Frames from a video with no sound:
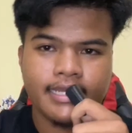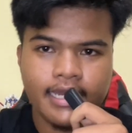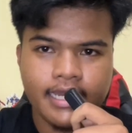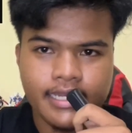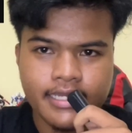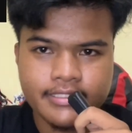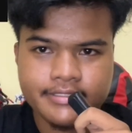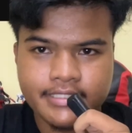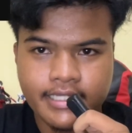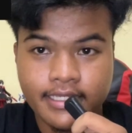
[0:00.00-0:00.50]

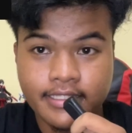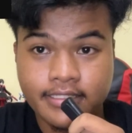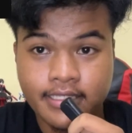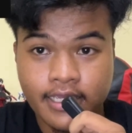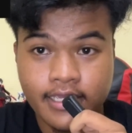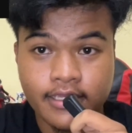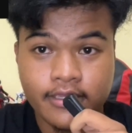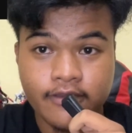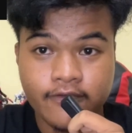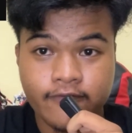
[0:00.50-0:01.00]
guys,
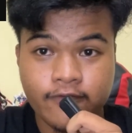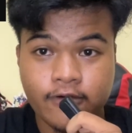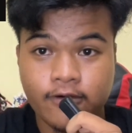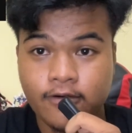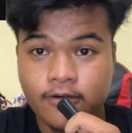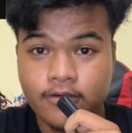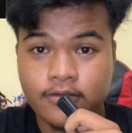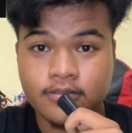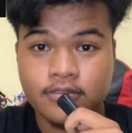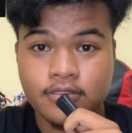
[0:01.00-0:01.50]
thank you
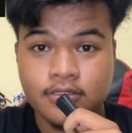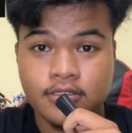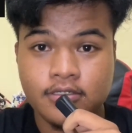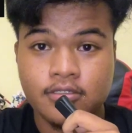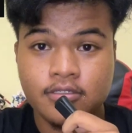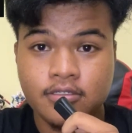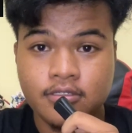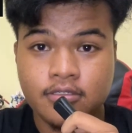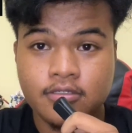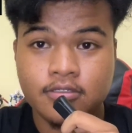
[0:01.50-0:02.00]
for
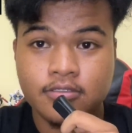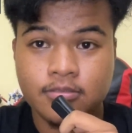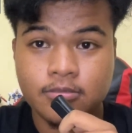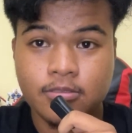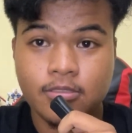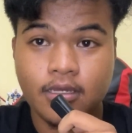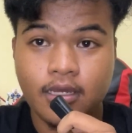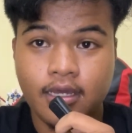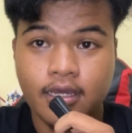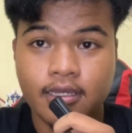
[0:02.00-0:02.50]

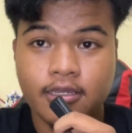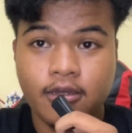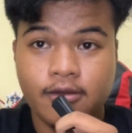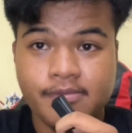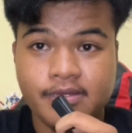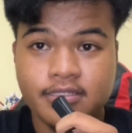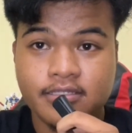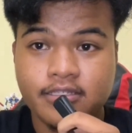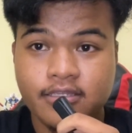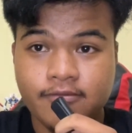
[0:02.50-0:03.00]

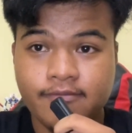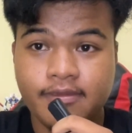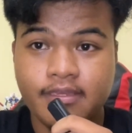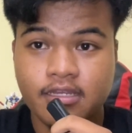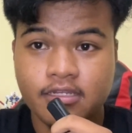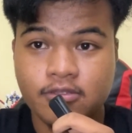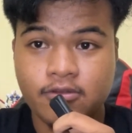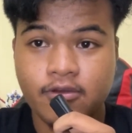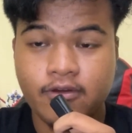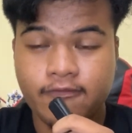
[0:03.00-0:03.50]
commenting,
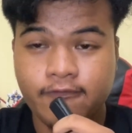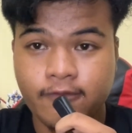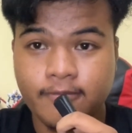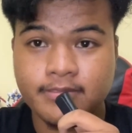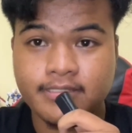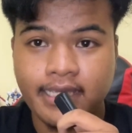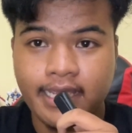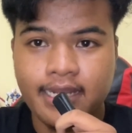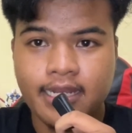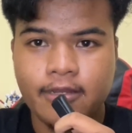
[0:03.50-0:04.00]
because you are
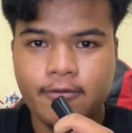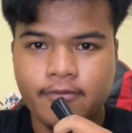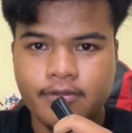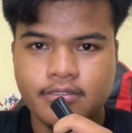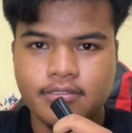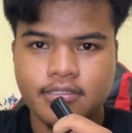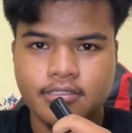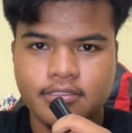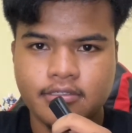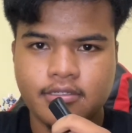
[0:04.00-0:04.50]
from Thailand,
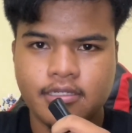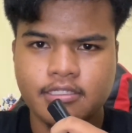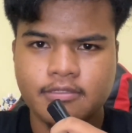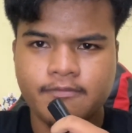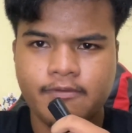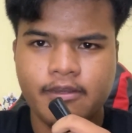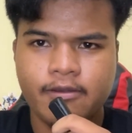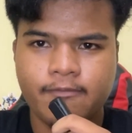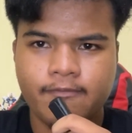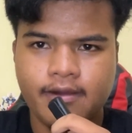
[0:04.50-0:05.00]
which is
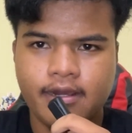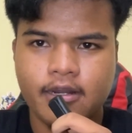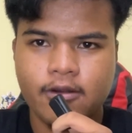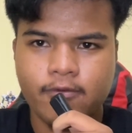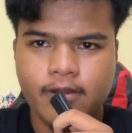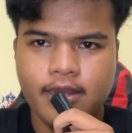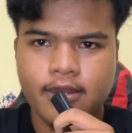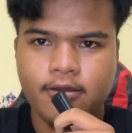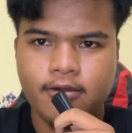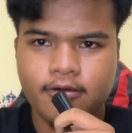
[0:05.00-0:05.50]
just pretty far
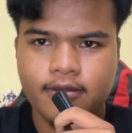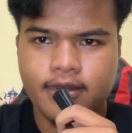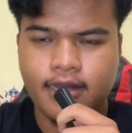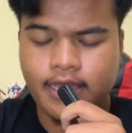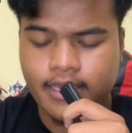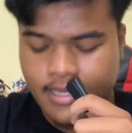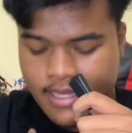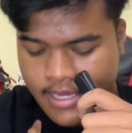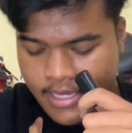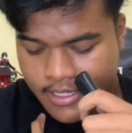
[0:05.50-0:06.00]
away, not gonna
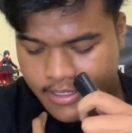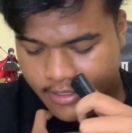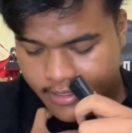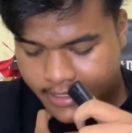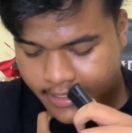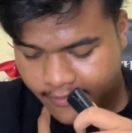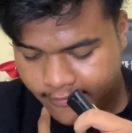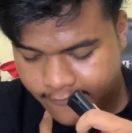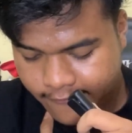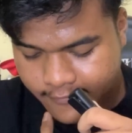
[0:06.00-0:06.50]
lie.
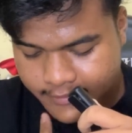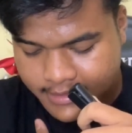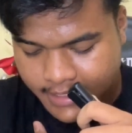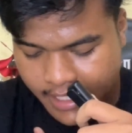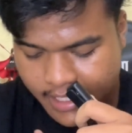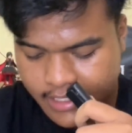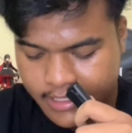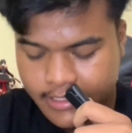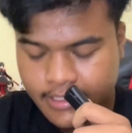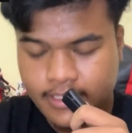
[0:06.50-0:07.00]
Okay, for
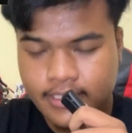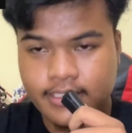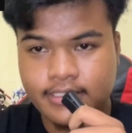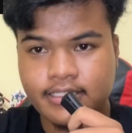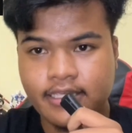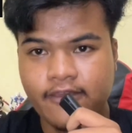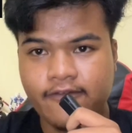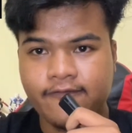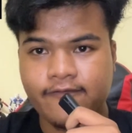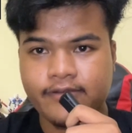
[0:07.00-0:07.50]
Thailand, he
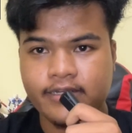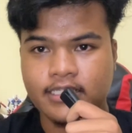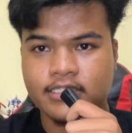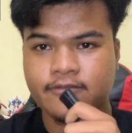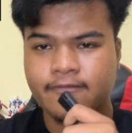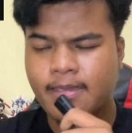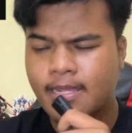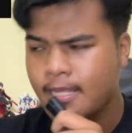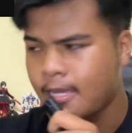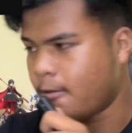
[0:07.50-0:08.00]
say
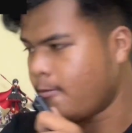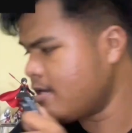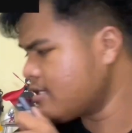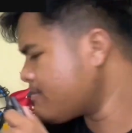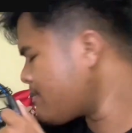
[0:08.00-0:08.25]
Phoenix fella. Where's